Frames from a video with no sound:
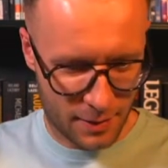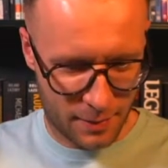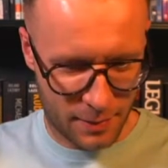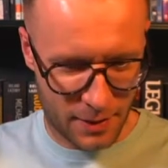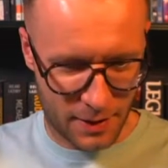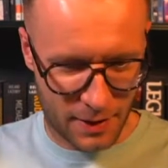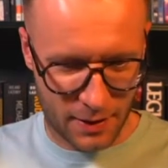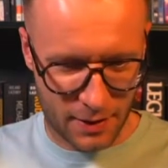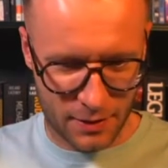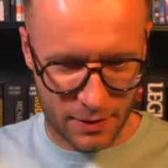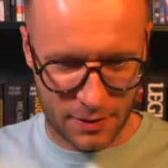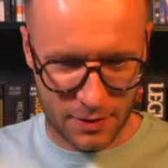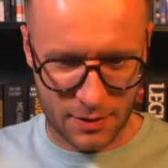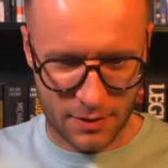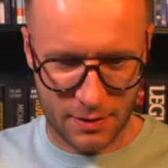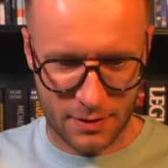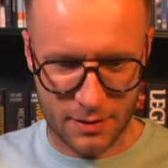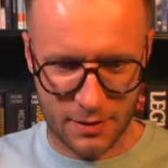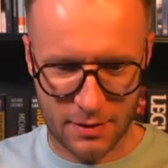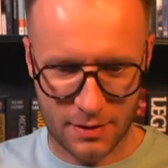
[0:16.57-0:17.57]

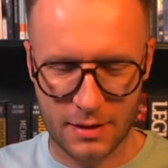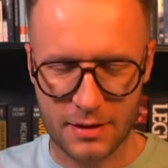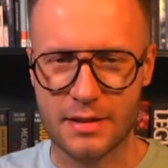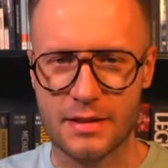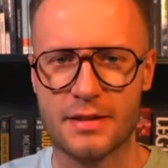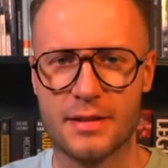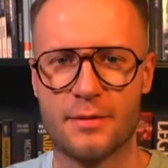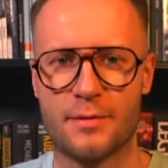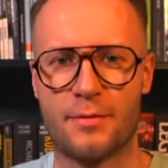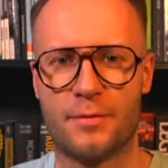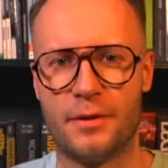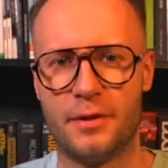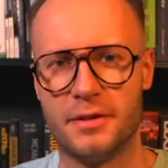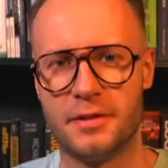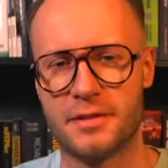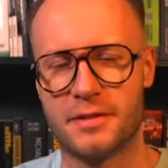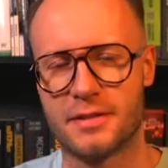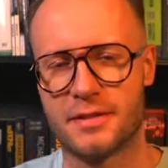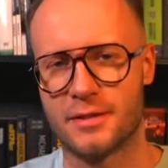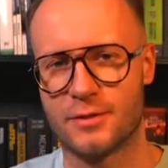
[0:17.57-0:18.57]
because this is the
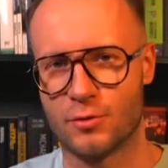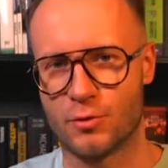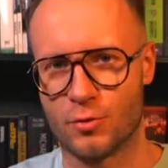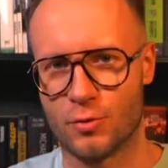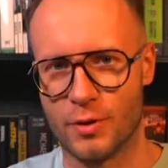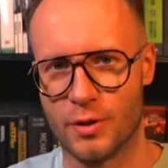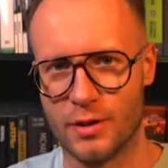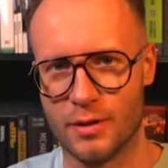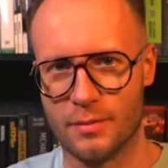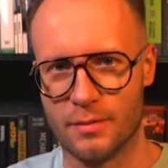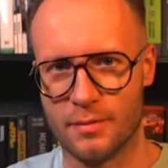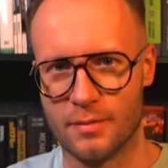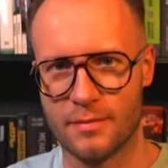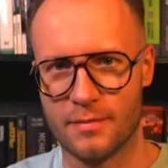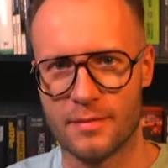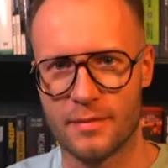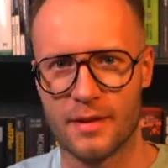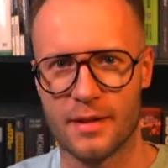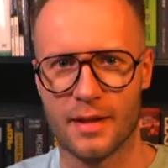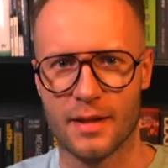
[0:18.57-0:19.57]
first stream
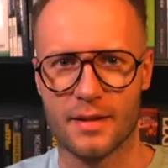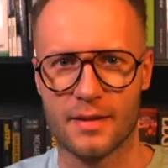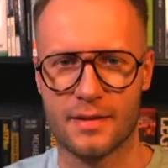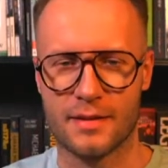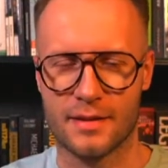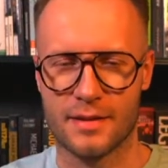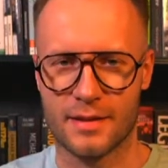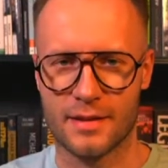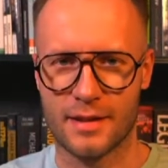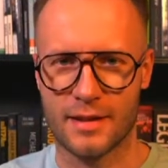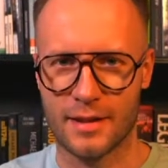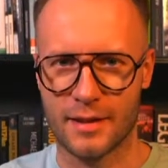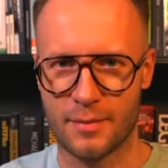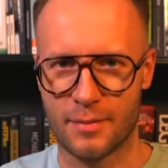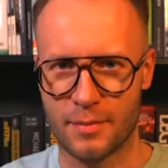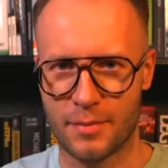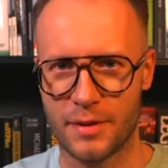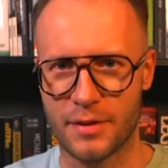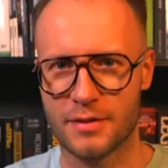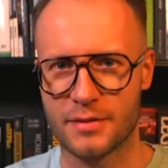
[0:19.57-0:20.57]
that I
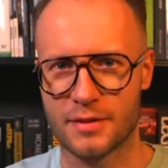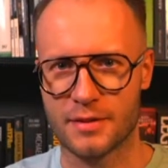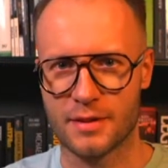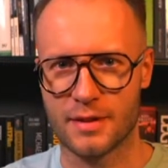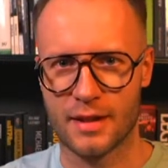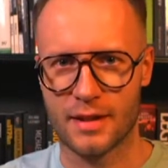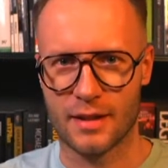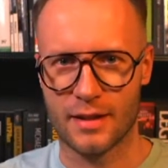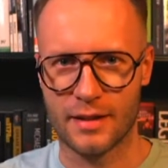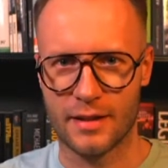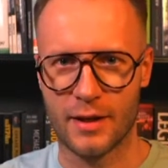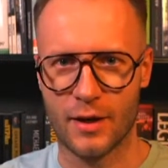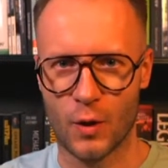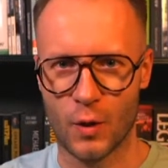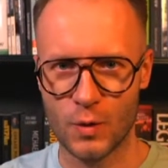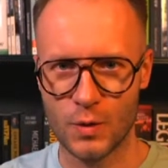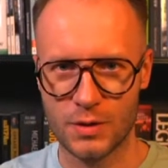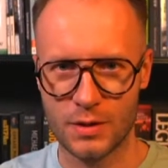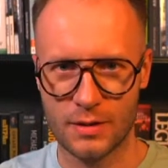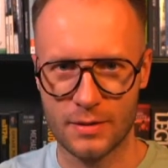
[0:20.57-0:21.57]
personally
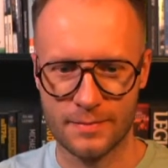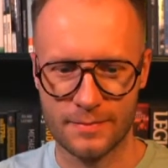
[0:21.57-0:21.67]
host.